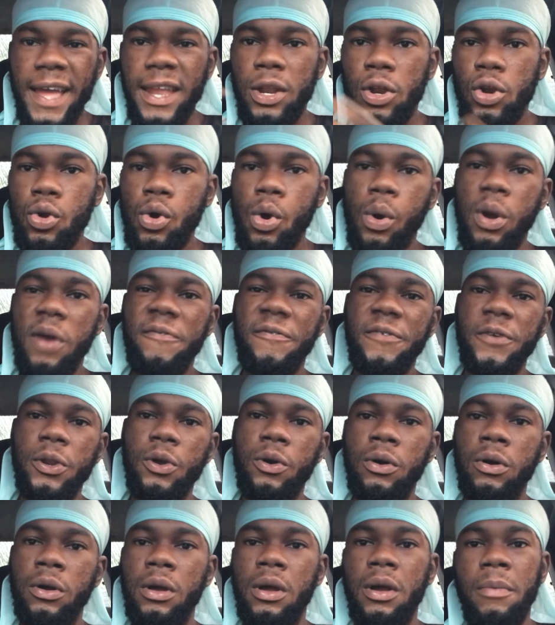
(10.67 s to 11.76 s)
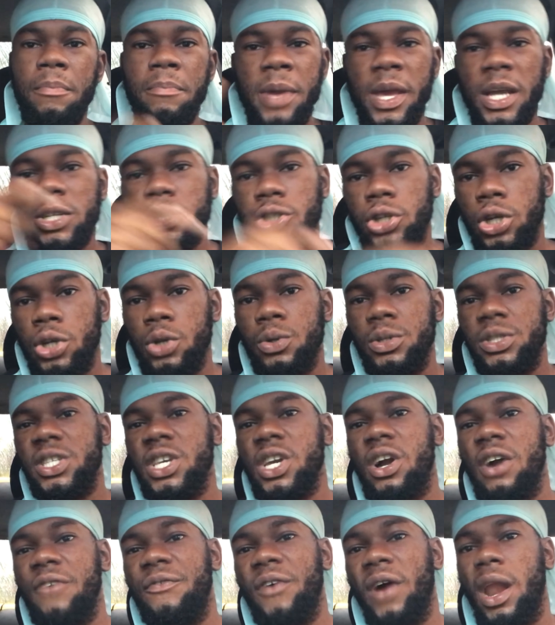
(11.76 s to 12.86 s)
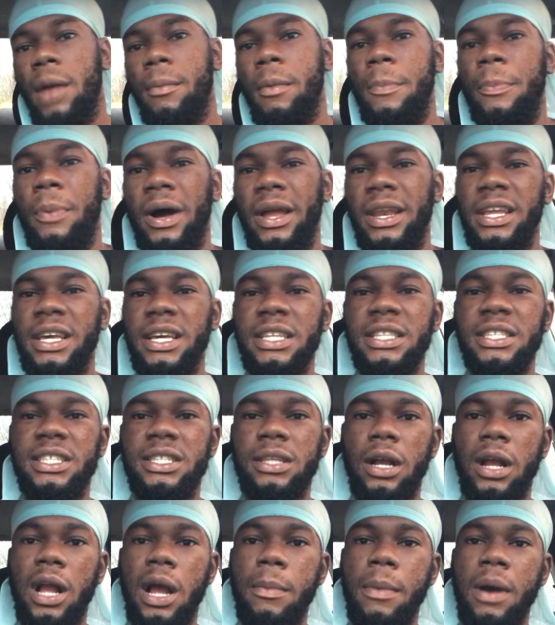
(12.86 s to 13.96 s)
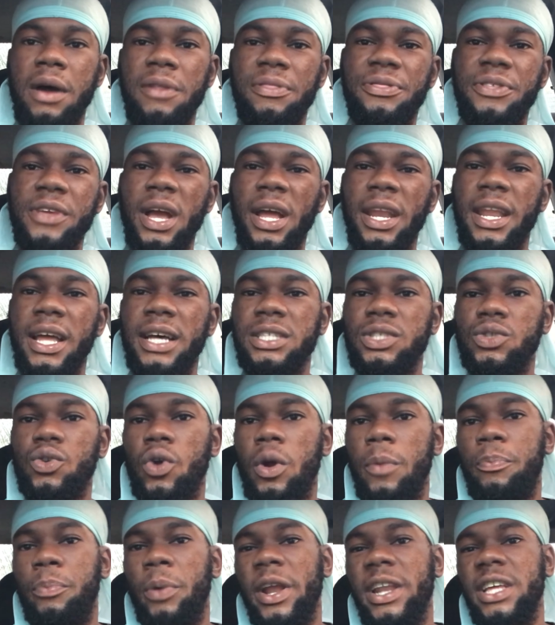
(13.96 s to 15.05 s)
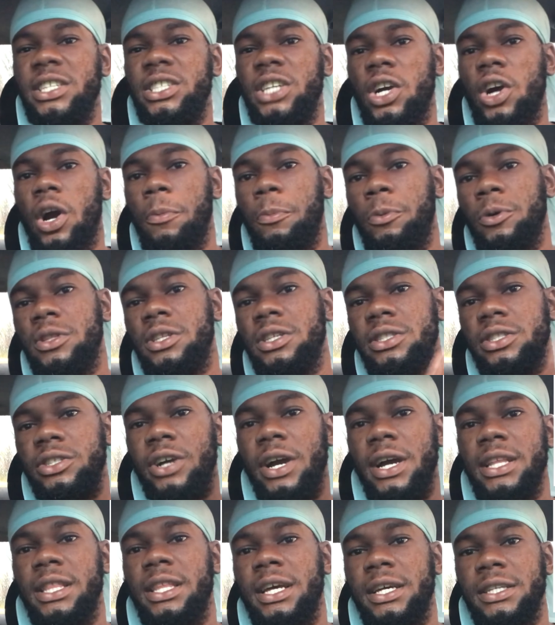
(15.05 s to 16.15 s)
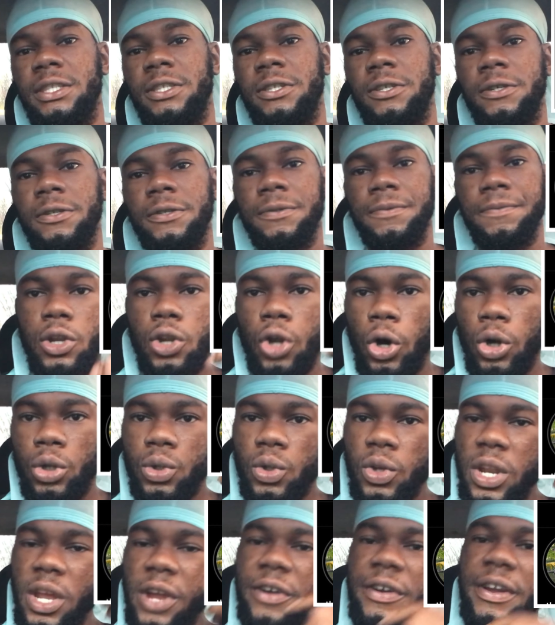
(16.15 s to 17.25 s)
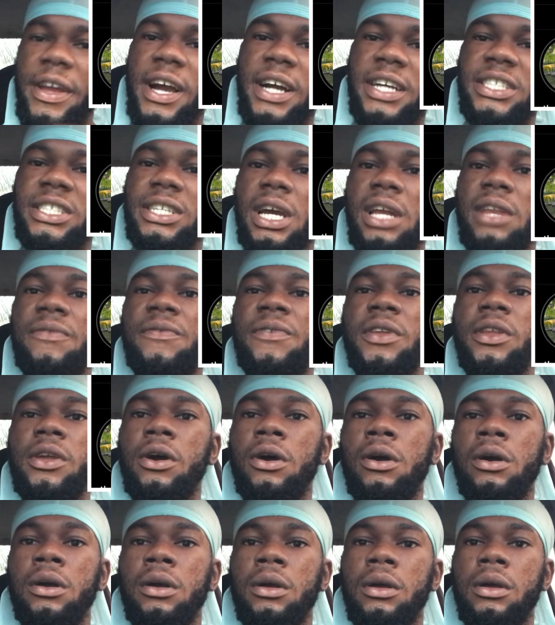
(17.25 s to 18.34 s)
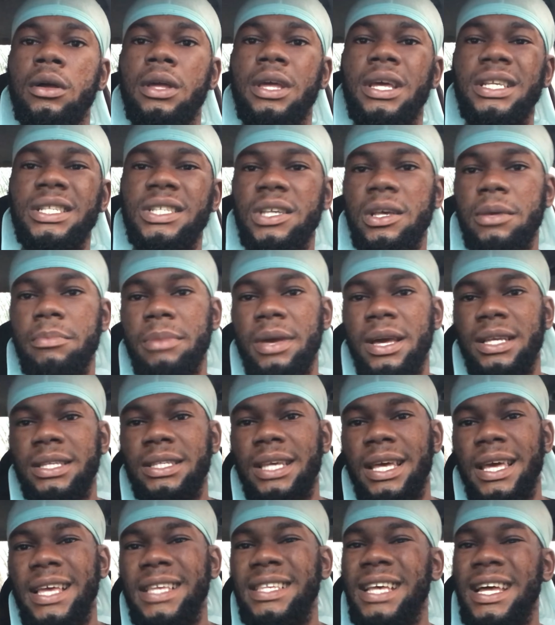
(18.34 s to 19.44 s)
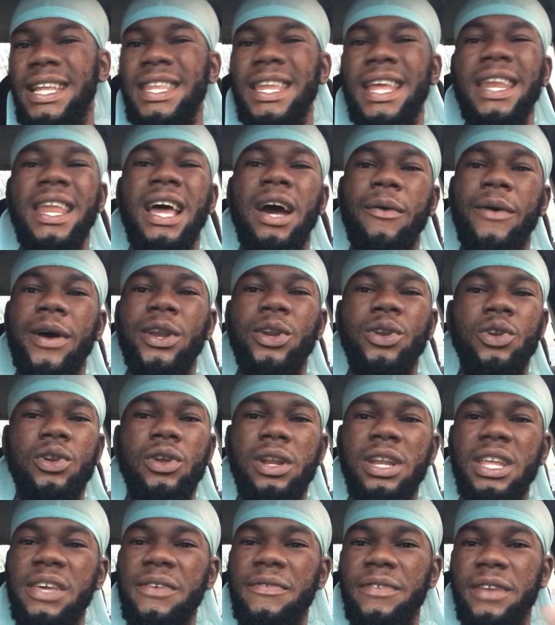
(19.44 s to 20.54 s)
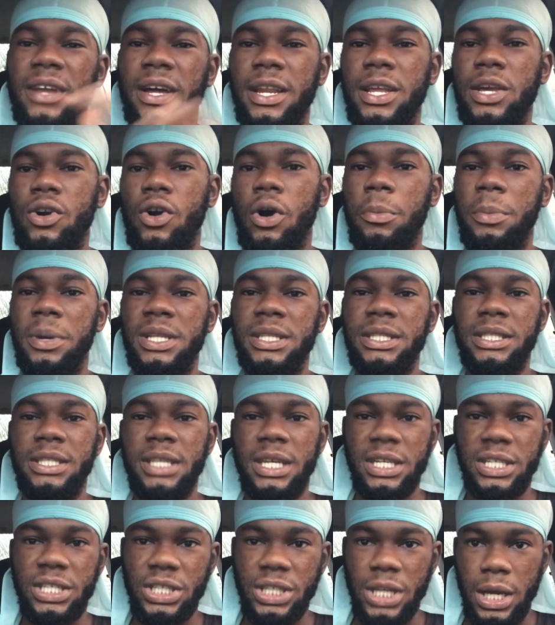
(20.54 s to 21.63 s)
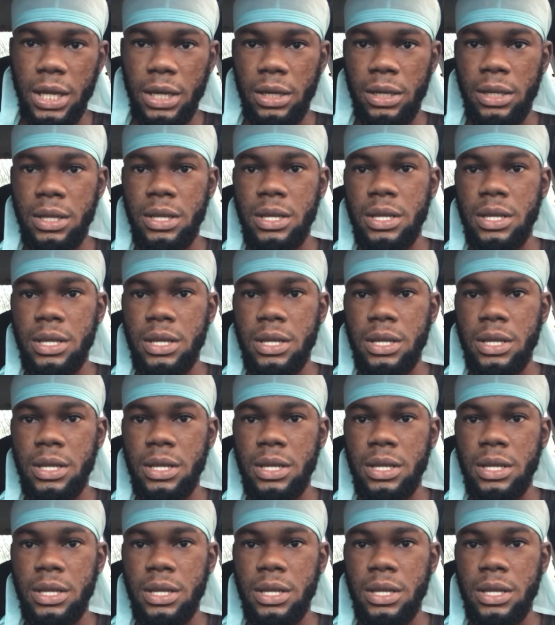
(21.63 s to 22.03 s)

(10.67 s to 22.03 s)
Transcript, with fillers: don't know what you do, make sure you, see you go follow me up on Instagram at the underscore prodygy. I go put it right here, so. Now, to the reaction video, you see me, I say, is another one no leaving at the comment section.